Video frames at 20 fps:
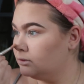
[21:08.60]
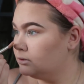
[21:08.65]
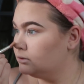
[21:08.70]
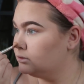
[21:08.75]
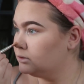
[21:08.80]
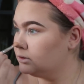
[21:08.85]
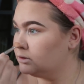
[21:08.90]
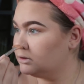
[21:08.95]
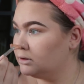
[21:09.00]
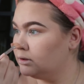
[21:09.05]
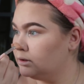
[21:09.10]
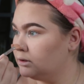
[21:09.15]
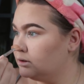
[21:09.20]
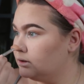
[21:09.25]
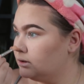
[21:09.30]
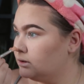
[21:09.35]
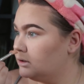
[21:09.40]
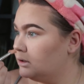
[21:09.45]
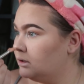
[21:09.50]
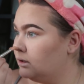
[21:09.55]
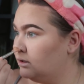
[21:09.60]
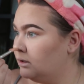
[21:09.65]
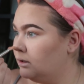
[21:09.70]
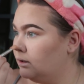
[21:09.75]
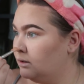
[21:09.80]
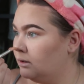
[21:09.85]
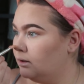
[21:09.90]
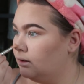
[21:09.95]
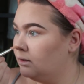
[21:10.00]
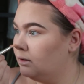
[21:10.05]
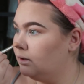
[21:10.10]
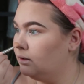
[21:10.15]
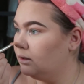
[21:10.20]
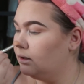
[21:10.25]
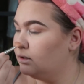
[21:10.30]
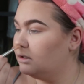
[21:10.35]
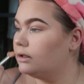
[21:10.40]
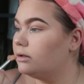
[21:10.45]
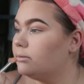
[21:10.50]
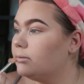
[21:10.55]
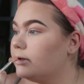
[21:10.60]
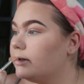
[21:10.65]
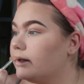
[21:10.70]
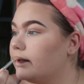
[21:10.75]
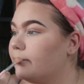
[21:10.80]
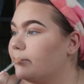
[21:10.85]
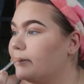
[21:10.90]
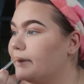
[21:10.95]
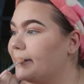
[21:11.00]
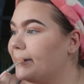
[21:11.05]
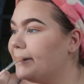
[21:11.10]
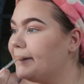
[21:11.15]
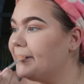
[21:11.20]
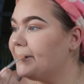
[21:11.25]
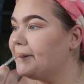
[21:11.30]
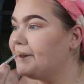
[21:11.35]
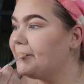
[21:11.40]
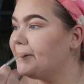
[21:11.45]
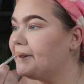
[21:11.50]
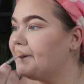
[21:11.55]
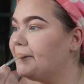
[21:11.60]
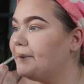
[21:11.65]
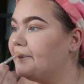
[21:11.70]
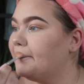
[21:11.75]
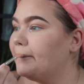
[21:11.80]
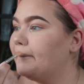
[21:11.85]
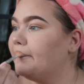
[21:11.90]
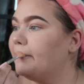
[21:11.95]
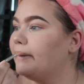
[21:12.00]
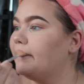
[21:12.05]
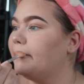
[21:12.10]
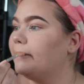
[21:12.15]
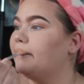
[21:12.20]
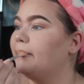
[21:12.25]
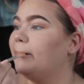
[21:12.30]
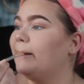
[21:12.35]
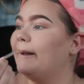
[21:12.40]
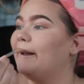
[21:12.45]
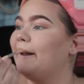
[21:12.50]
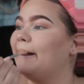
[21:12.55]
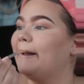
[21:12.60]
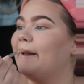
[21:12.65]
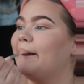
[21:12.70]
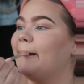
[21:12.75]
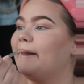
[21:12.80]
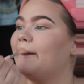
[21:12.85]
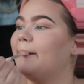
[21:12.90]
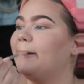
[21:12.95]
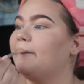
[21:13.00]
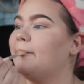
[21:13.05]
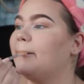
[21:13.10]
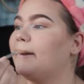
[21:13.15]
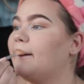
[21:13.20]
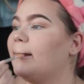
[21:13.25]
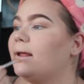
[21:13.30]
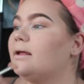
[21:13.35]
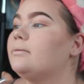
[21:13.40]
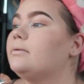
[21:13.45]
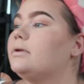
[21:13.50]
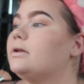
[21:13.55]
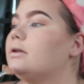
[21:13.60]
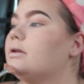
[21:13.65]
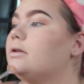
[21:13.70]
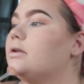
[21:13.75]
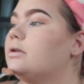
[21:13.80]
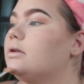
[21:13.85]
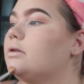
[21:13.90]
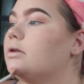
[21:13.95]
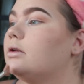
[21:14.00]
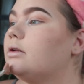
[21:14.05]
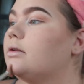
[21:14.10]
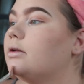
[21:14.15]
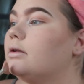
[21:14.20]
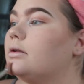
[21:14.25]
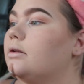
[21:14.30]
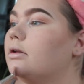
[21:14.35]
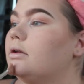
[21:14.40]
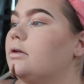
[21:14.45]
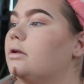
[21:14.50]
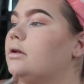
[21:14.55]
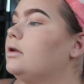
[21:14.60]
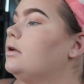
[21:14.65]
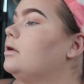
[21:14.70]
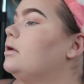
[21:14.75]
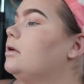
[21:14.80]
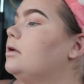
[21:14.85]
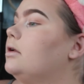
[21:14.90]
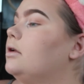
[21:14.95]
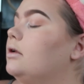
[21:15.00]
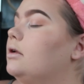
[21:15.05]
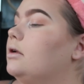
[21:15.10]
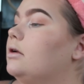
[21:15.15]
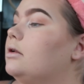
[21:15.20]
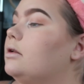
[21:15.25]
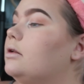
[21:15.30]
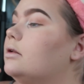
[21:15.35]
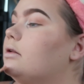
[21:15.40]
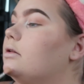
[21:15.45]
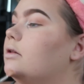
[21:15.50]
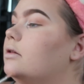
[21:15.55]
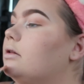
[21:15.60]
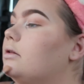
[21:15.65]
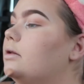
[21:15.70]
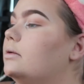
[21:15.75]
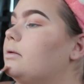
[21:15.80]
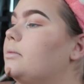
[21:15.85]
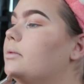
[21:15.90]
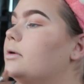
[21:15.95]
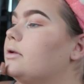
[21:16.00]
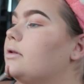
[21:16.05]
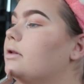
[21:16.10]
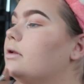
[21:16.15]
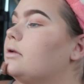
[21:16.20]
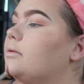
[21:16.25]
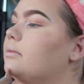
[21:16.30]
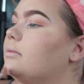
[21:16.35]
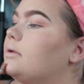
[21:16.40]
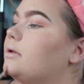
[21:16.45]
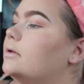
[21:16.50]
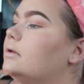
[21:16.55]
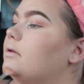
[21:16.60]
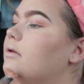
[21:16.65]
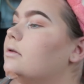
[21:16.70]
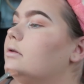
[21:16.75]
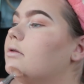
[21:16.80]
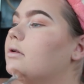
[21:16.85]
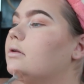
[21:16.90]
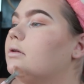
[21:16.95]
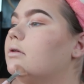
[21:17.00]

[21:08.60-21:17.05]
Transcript: We'll just glimmer that bitch. Keep it low. Glimmer that bitch. ten. Glimmer that bitch.